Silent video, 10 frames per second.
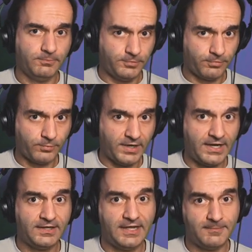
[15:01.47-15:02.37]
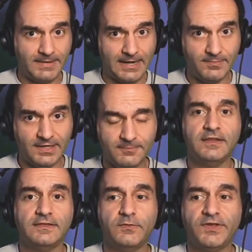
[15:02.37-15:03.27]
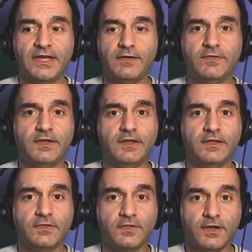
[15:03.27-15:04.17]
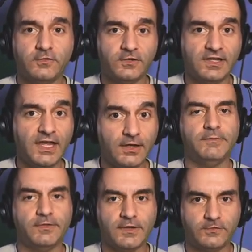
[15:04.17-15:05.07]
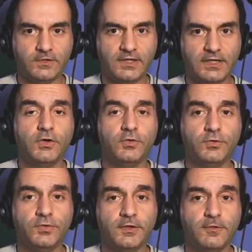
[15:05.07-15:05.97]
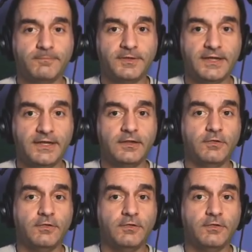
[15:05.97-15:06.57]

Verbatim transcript: Bruce Wayne and Batman. Then we have Sasha Calle, Sasha Calle, who is playing